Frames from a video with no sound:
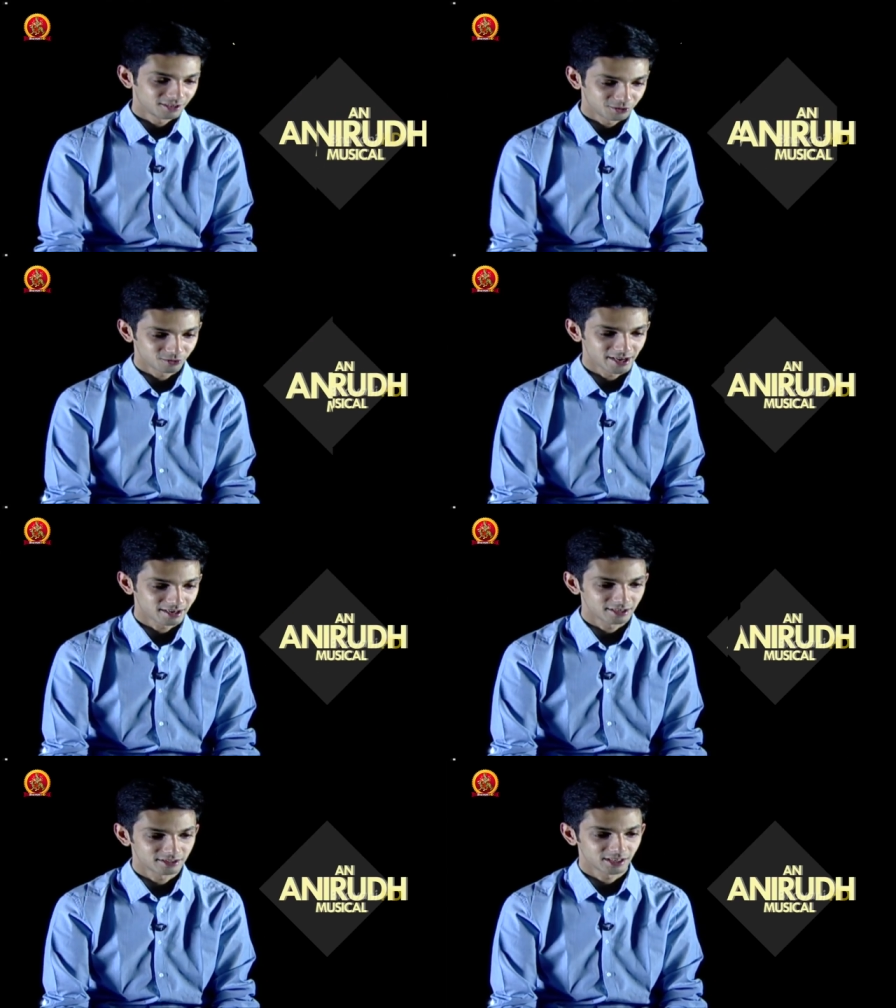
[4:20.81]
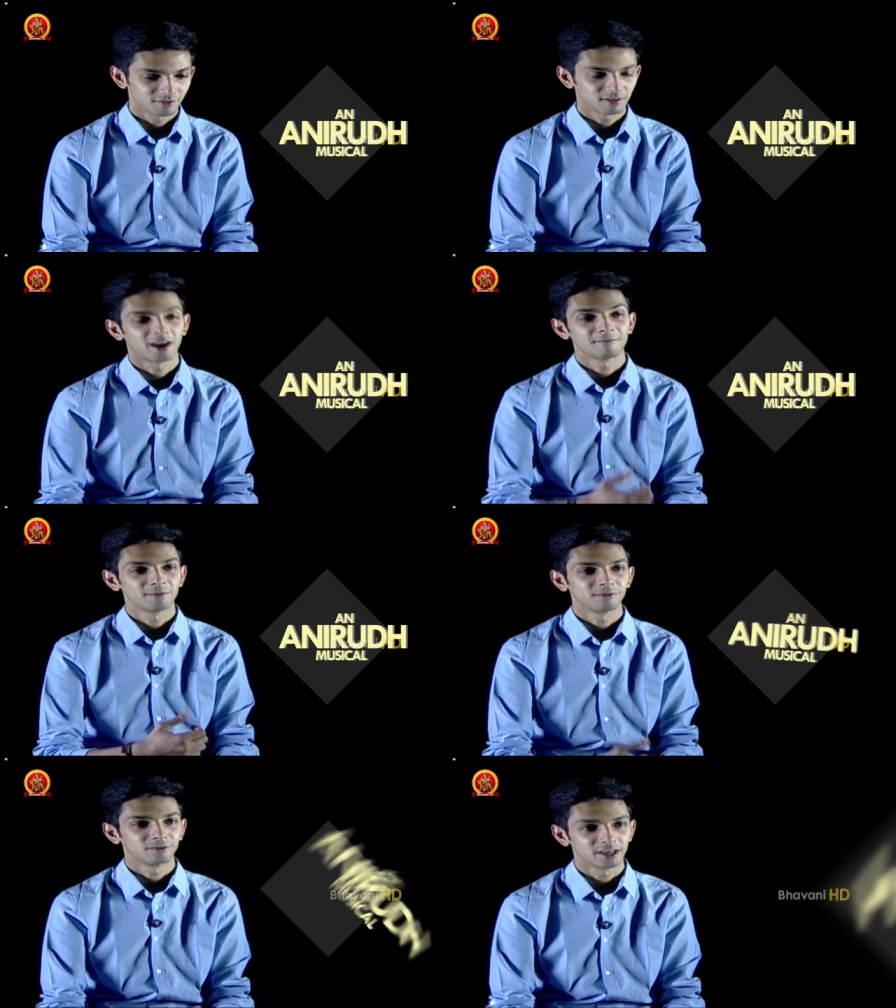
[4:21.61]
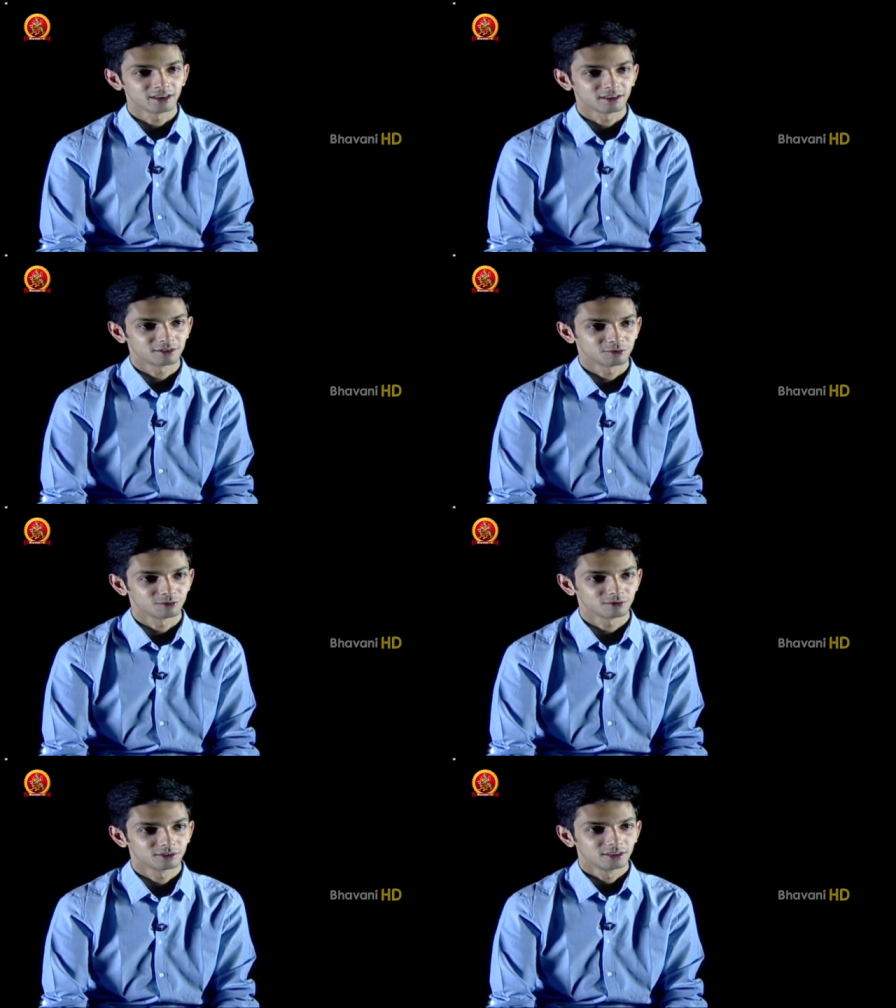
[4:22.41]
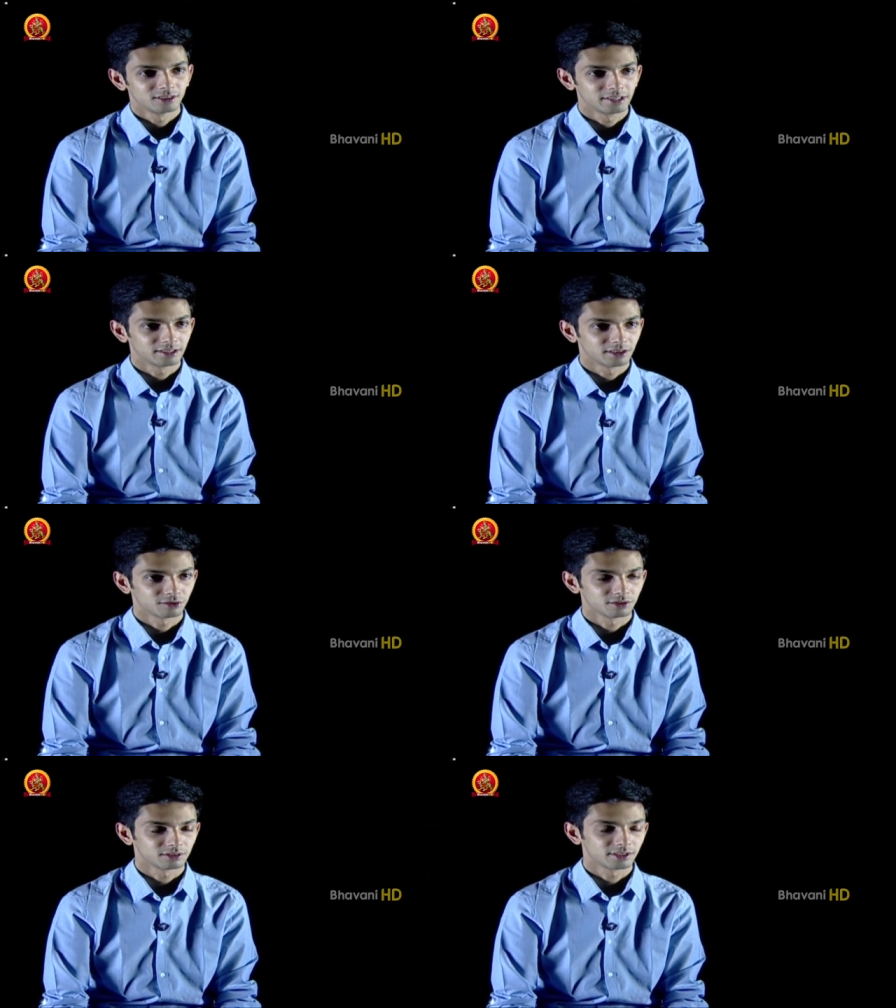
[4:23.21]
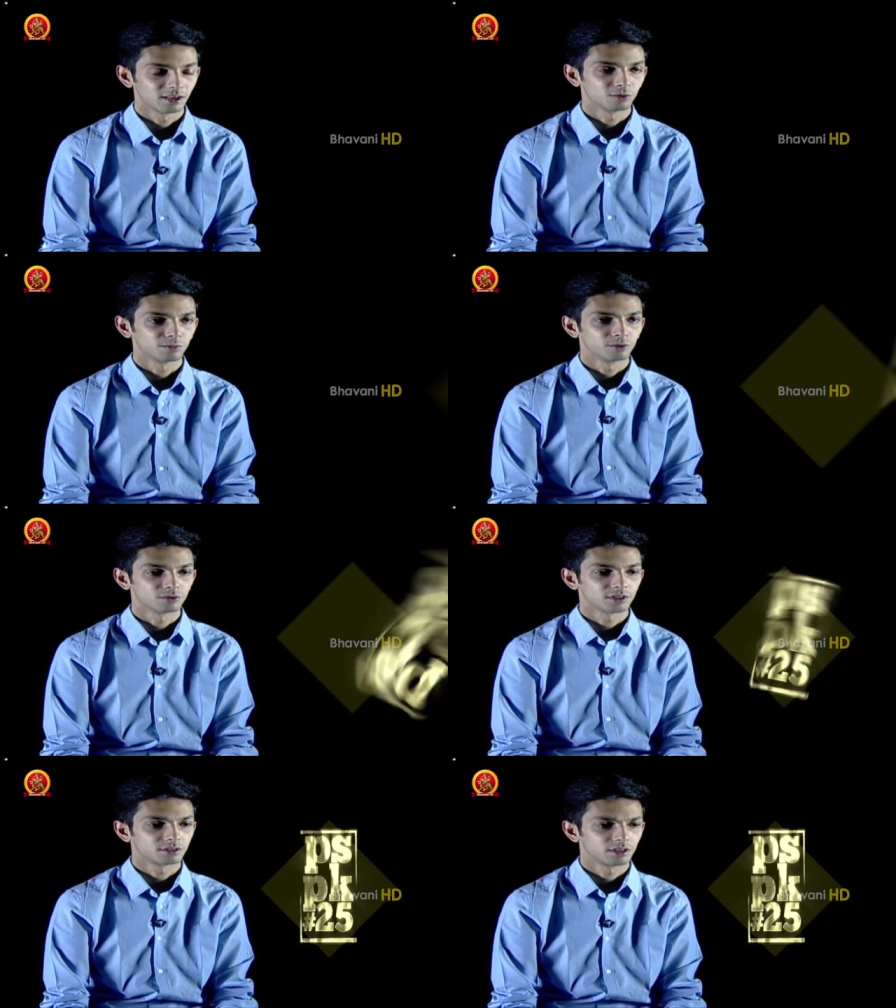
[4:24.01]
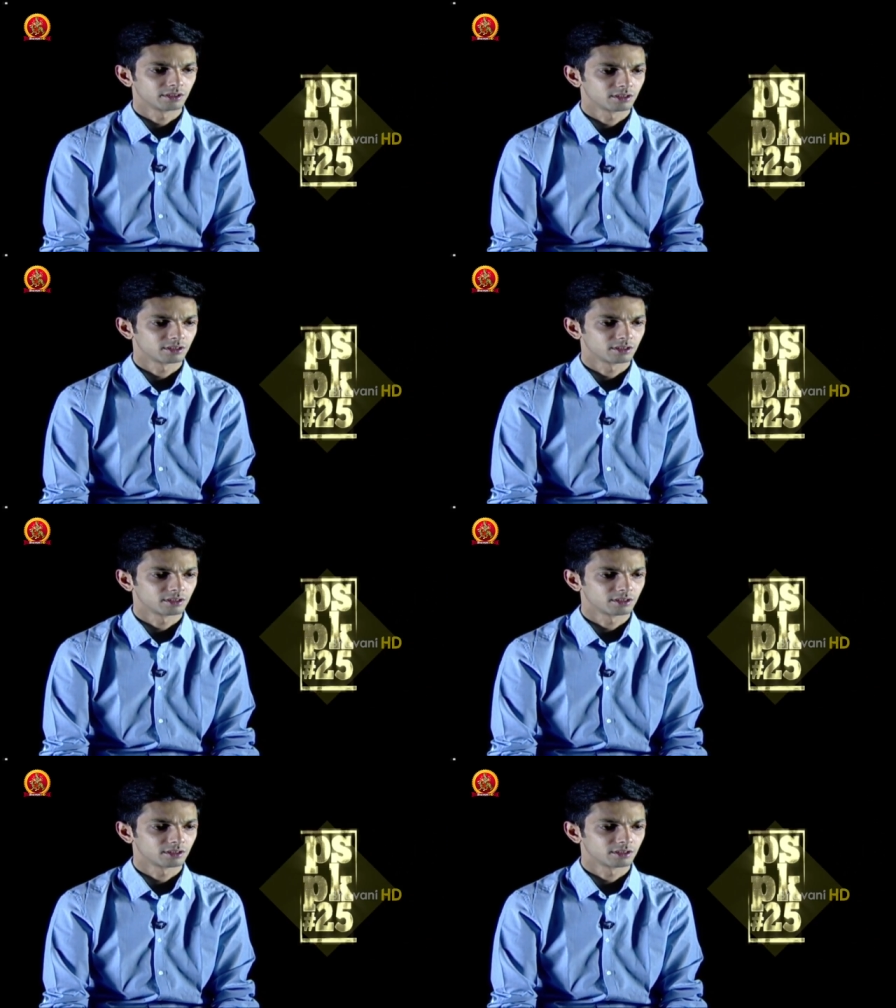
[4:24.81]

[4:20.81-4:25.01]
you rightly said, even I've been waiting to get into the Telugu music scene.